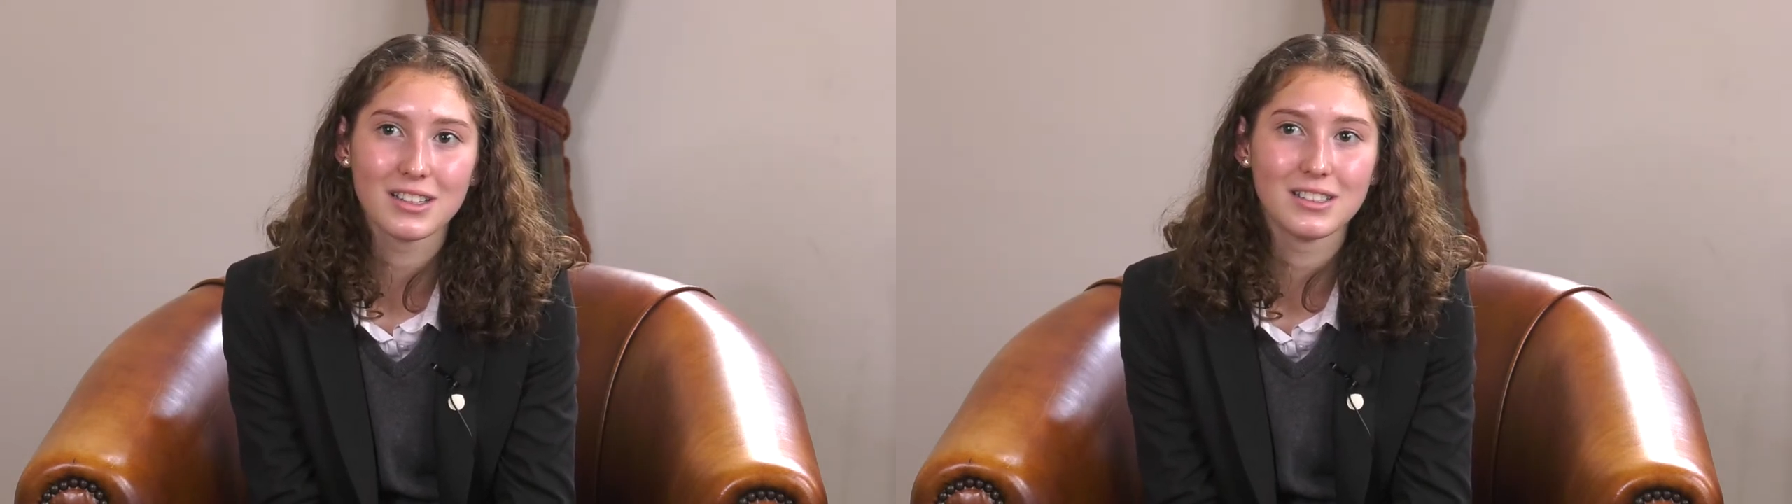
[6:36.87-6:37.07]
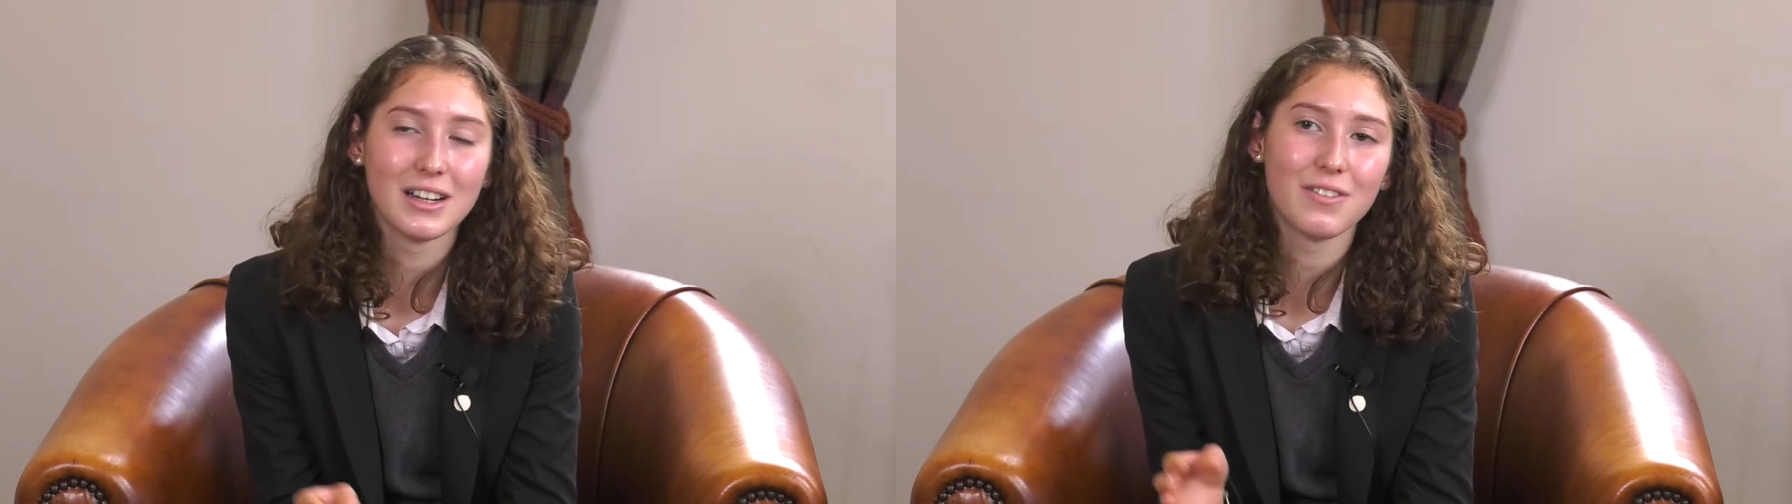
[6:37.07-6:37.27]

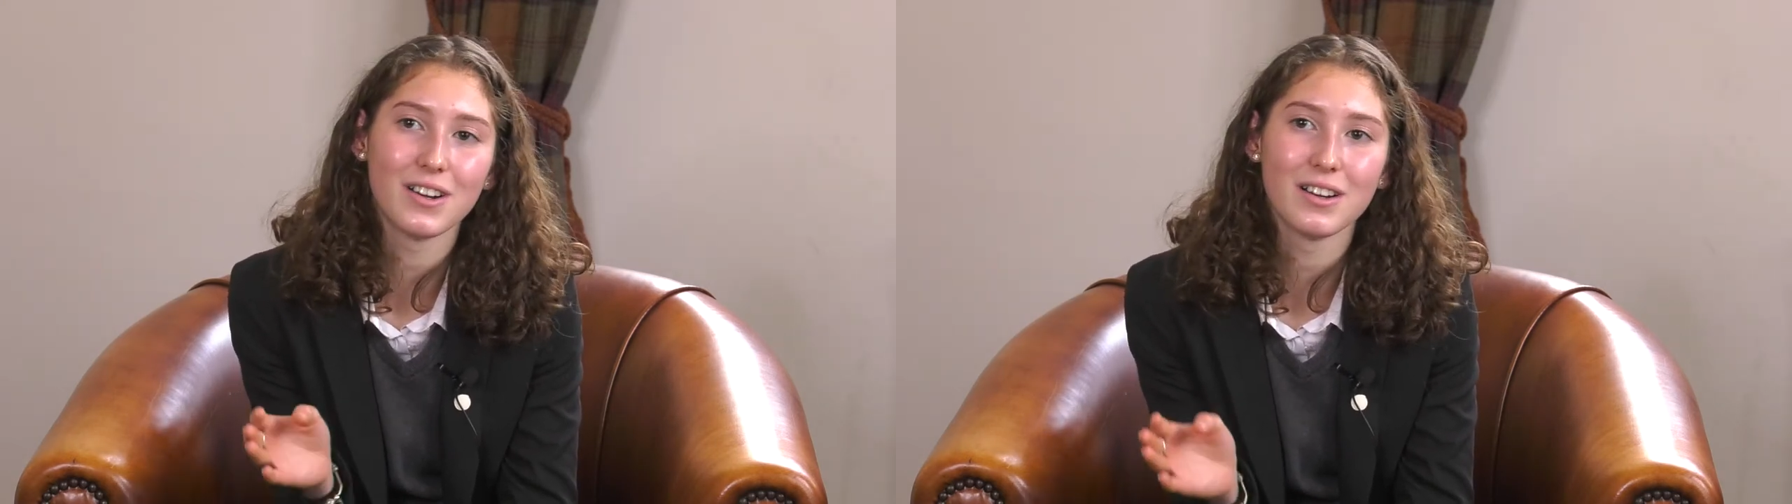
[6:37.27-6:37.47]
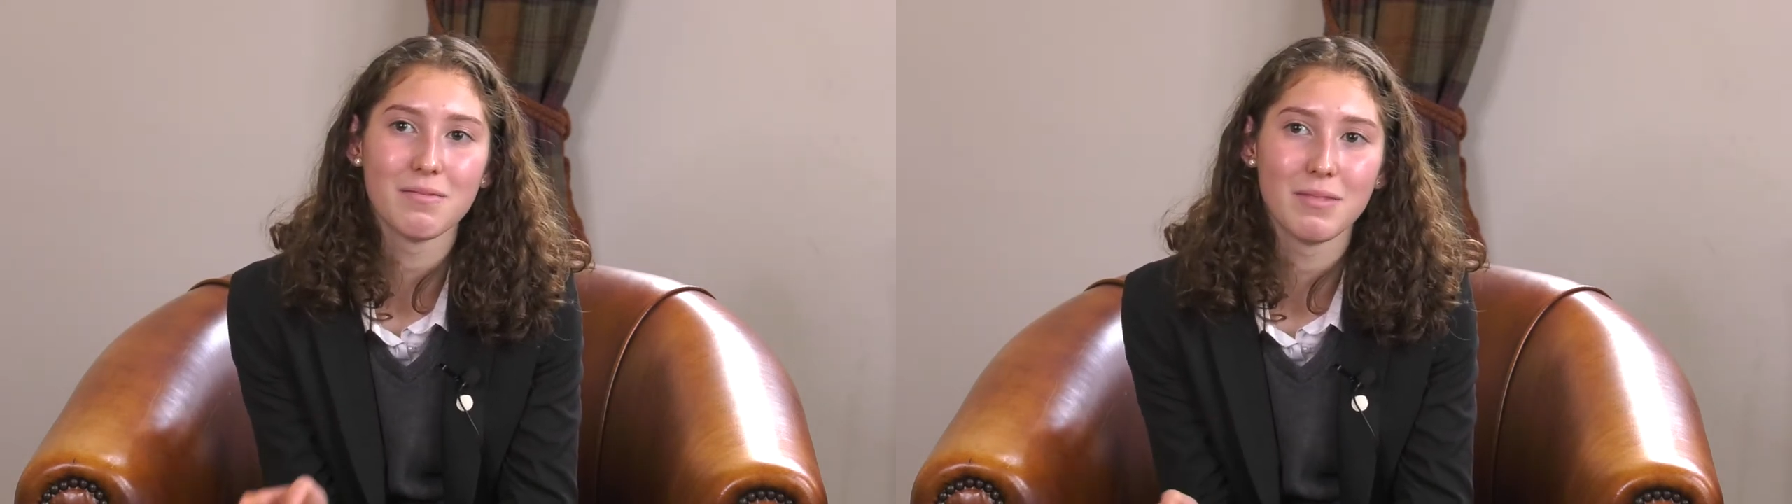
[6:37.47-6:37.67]

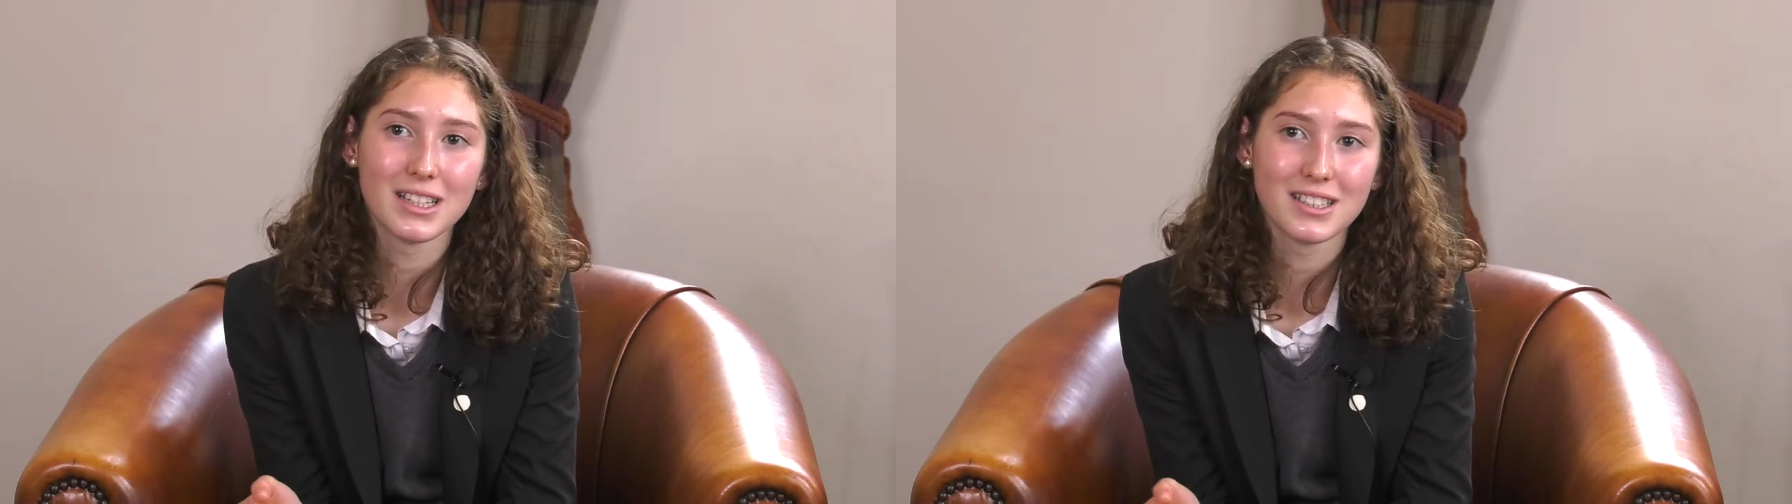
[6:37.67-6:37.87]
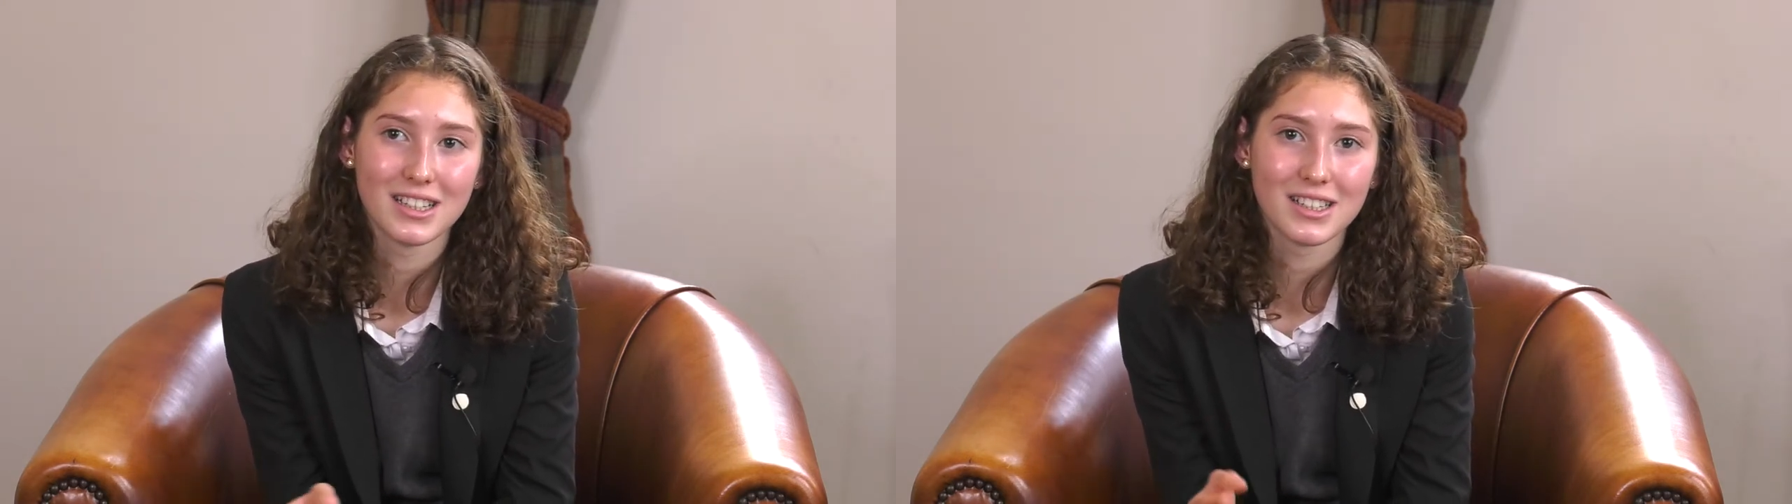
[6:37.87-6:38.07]
different
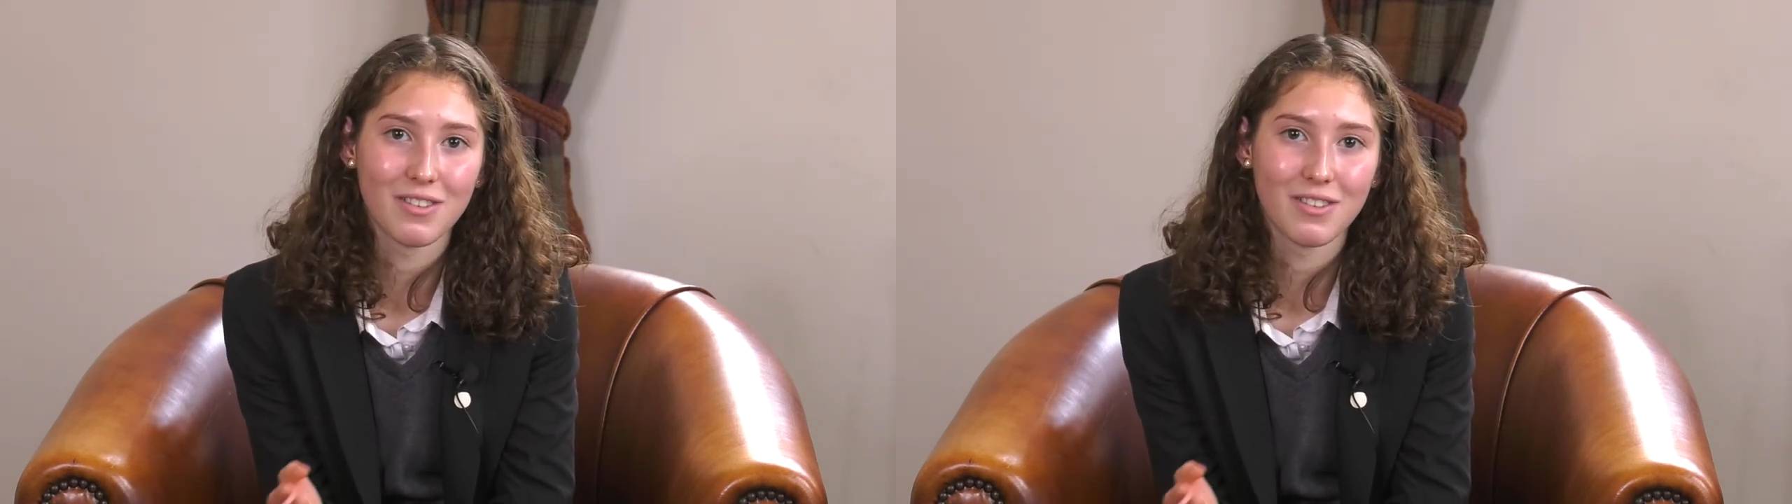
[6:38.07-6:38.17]
messages